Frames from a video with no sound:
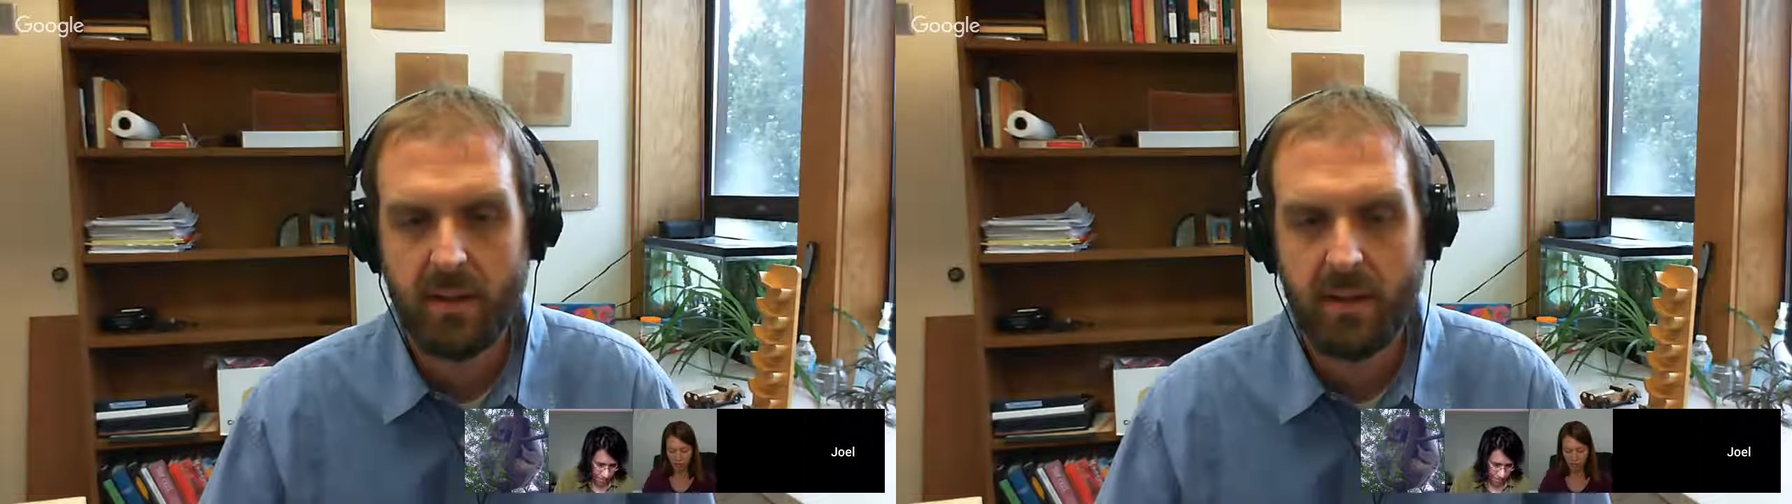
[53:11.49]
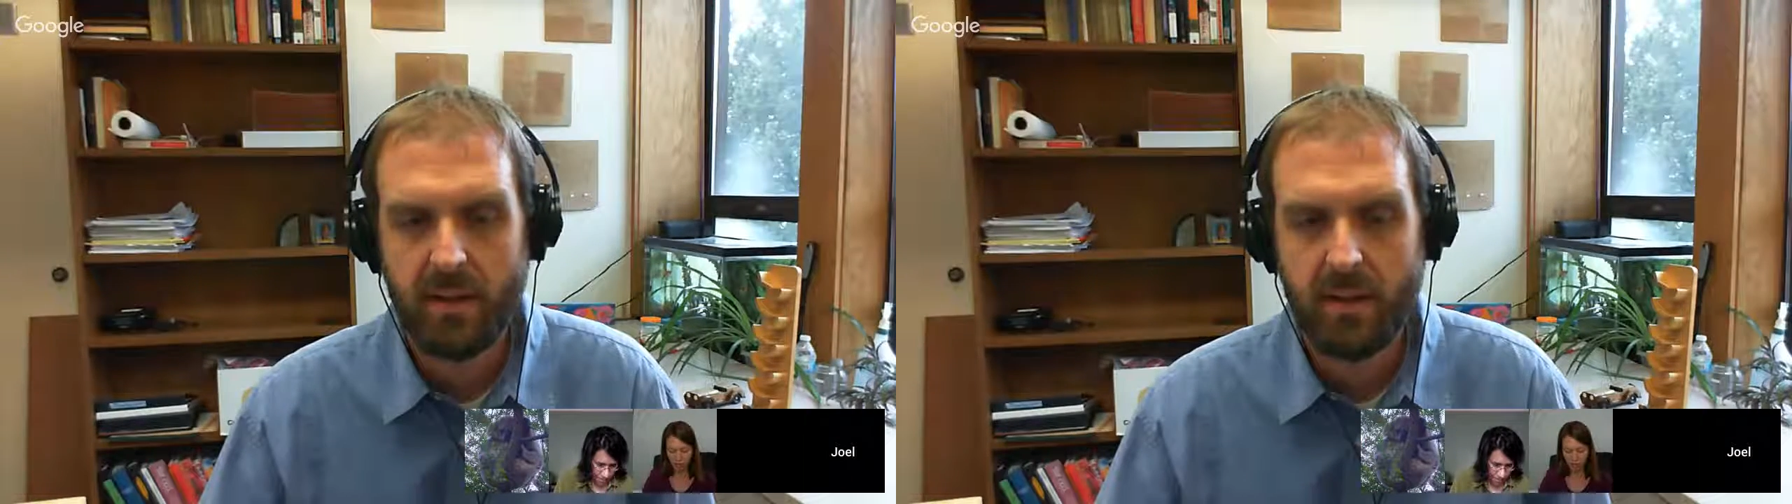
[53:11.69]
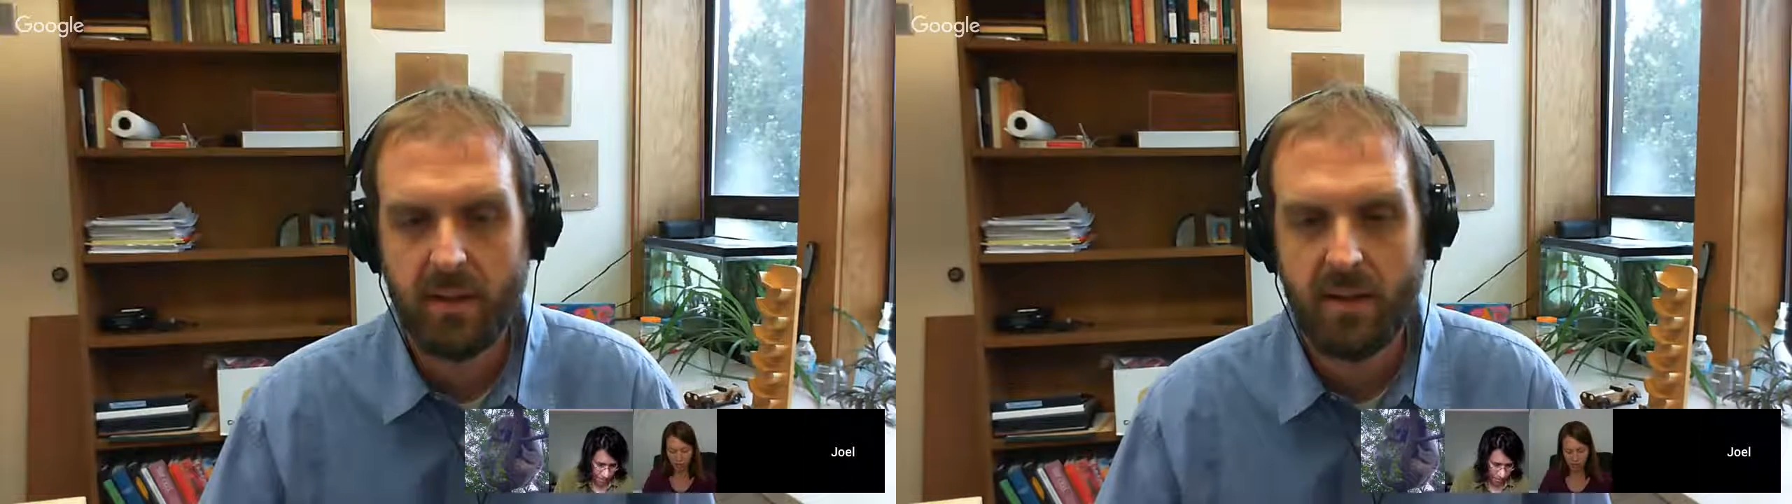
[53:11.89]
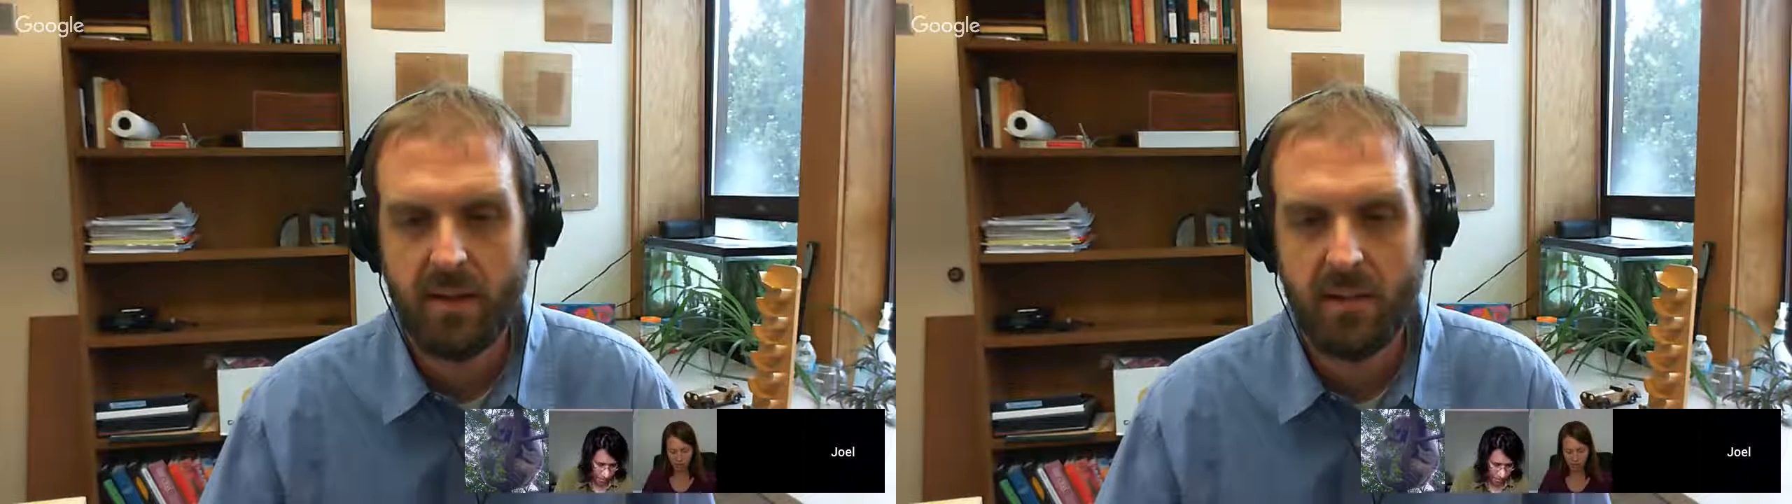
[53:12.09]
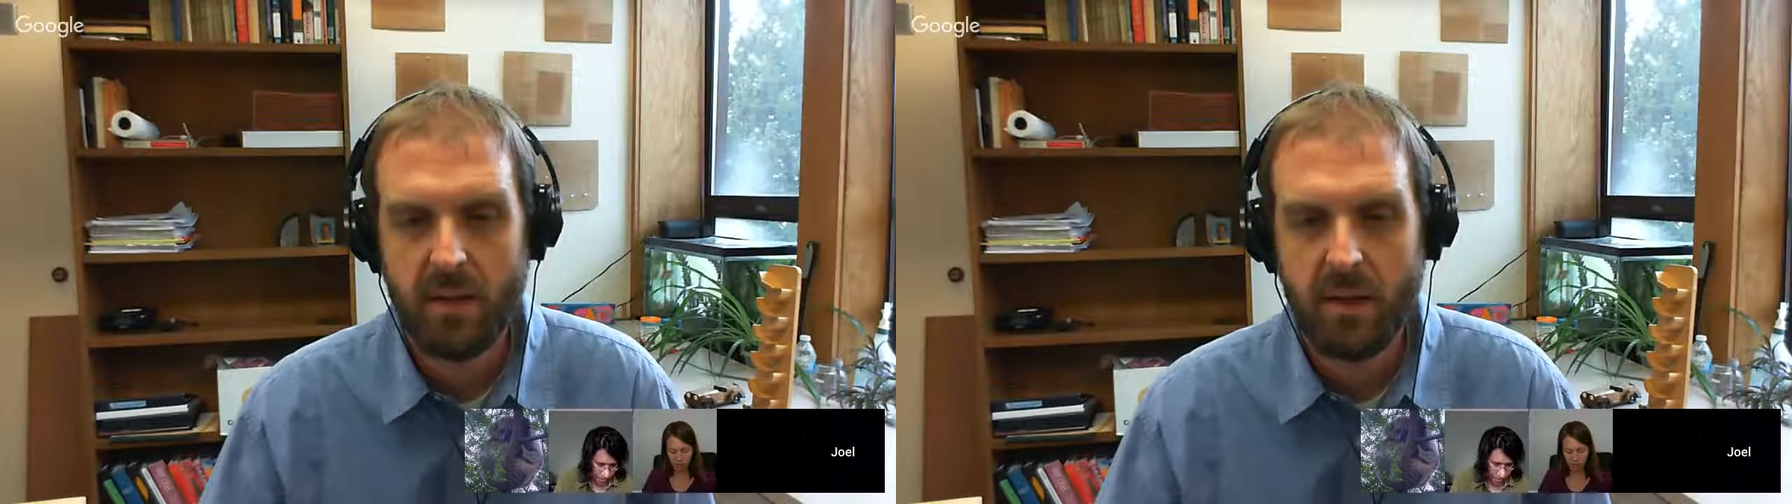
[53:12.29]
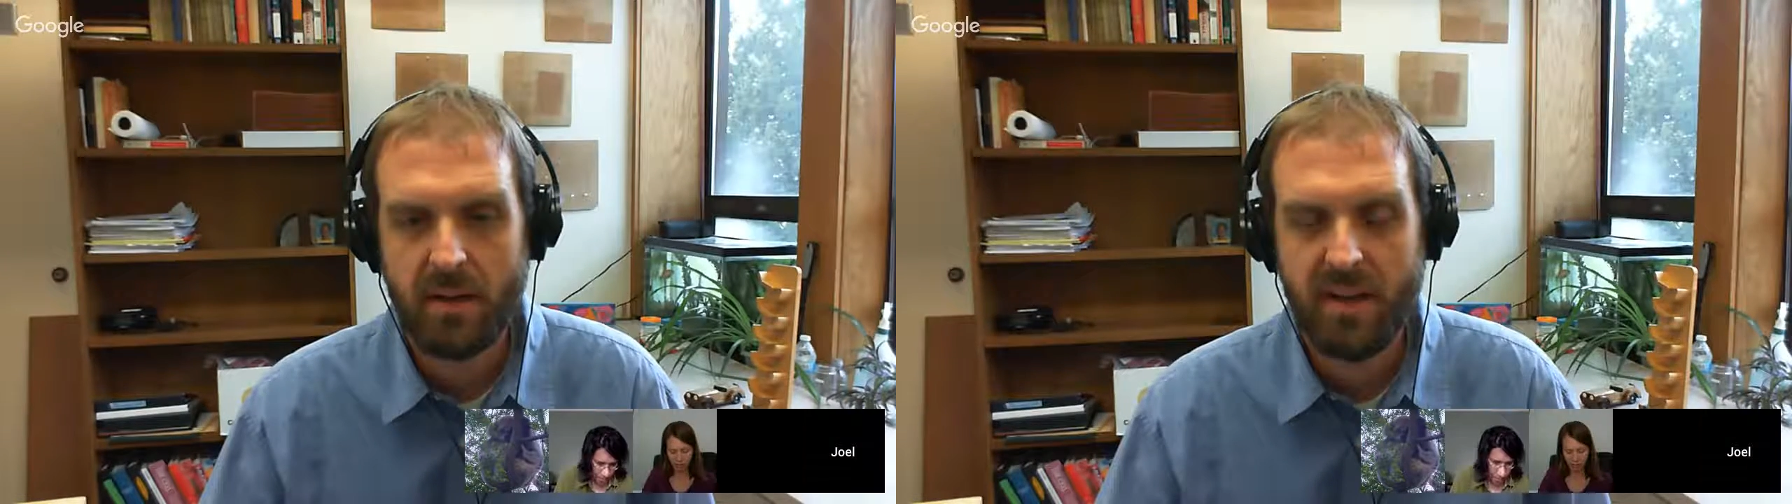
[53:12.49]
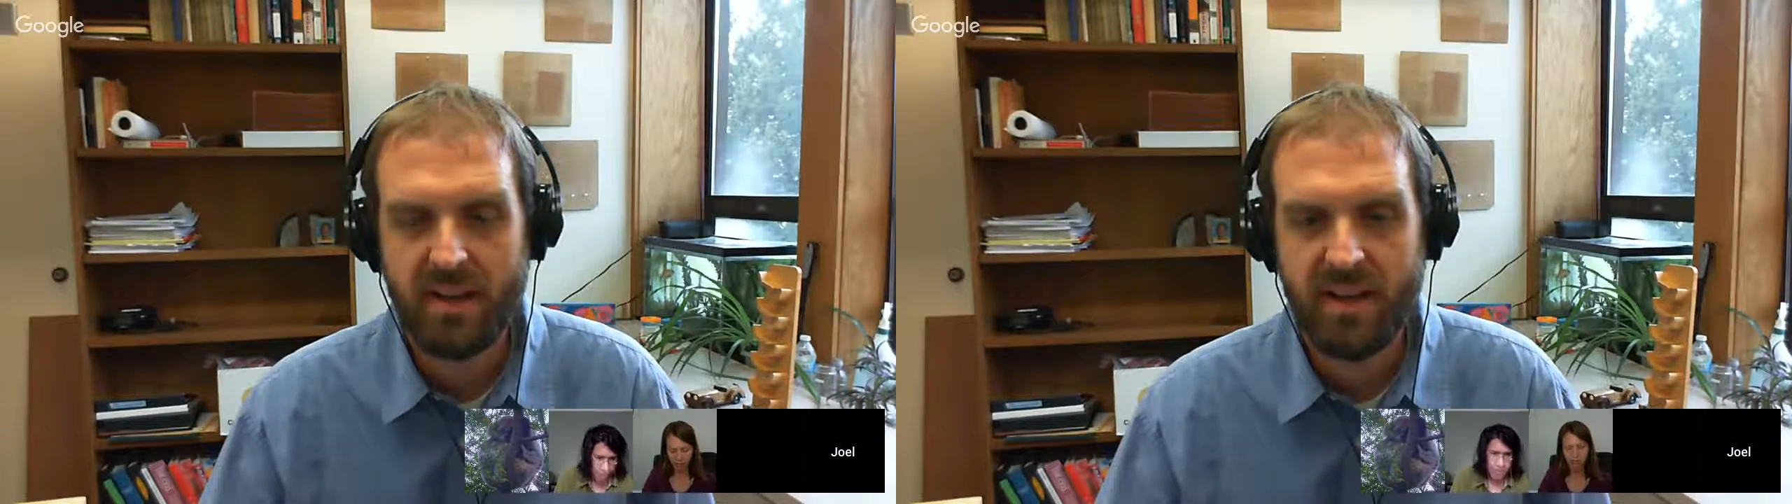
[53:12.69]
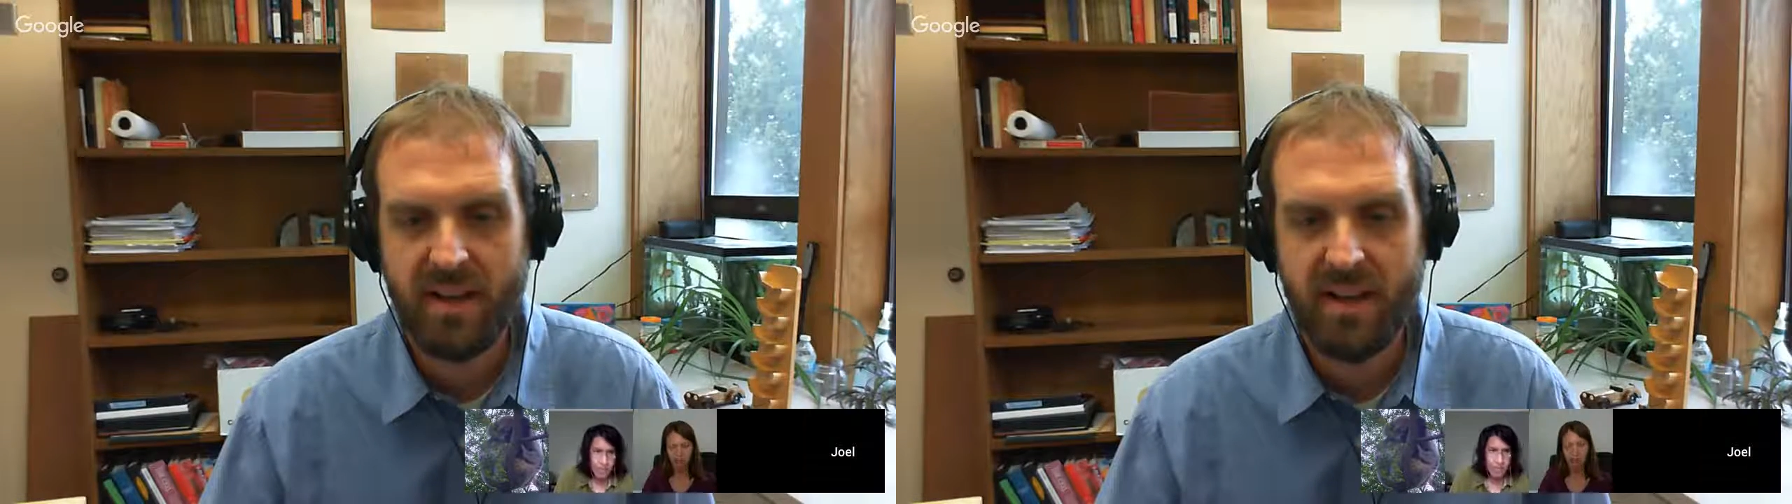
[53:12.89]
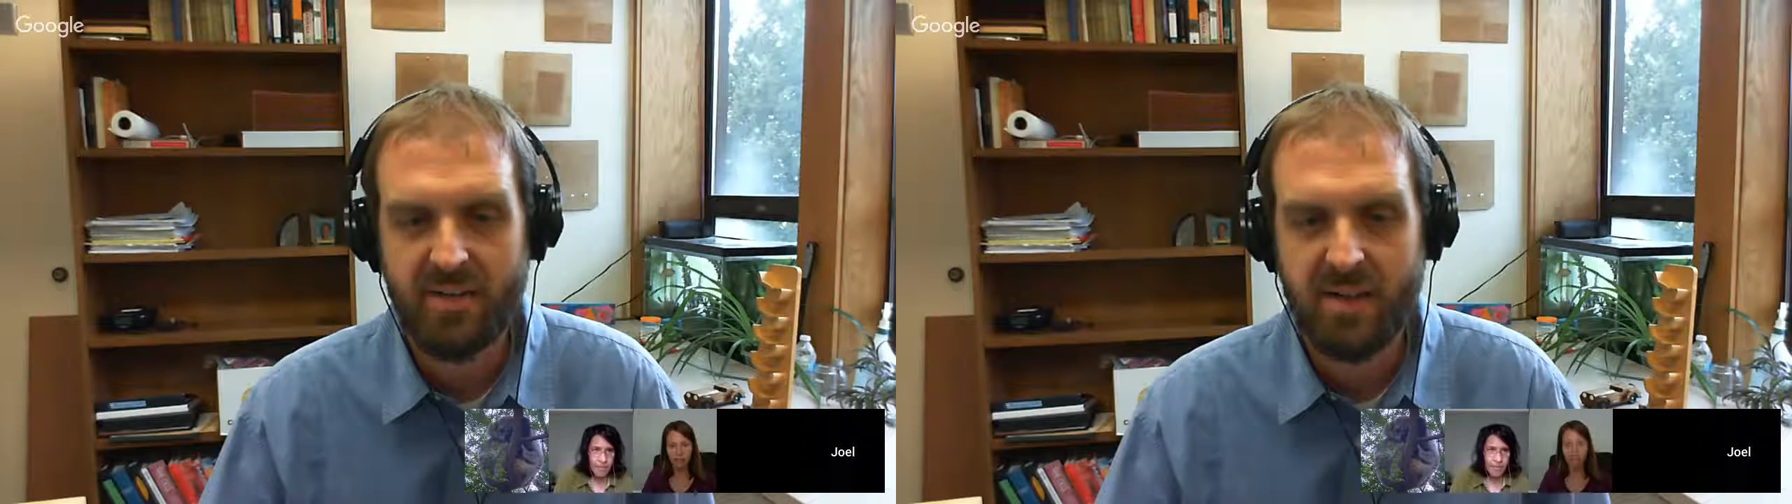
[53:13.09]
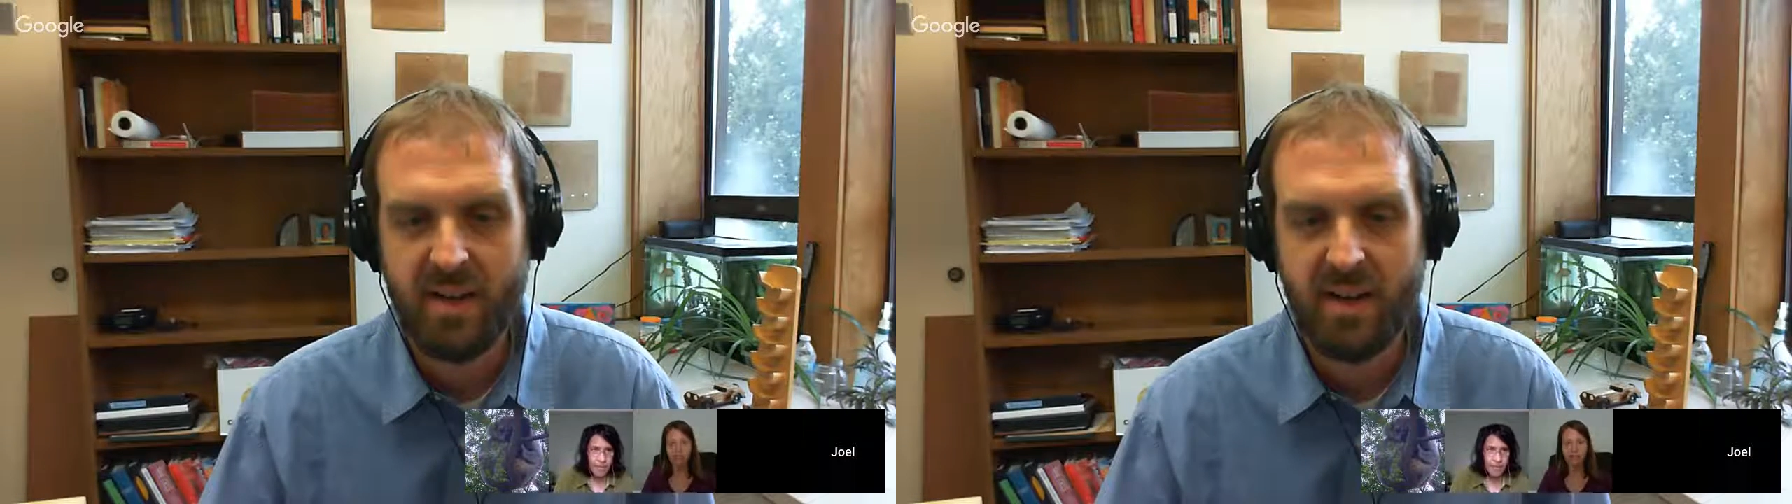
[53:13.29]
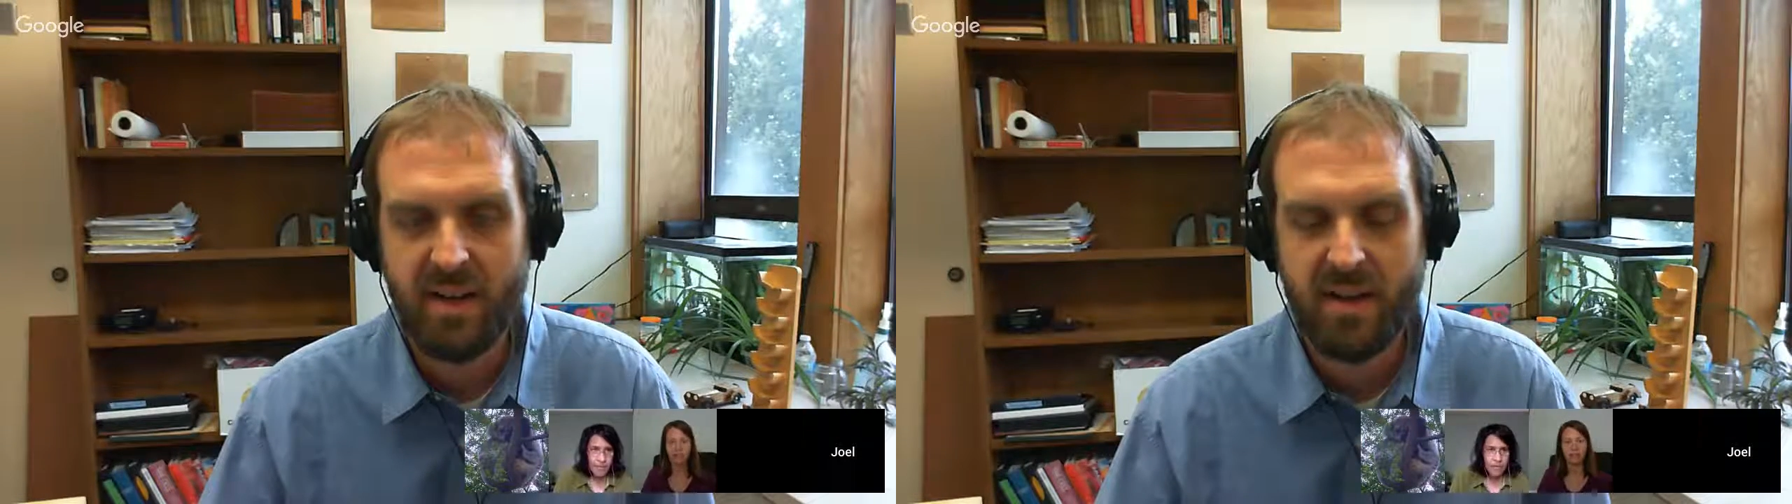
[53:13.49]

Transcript: let off saying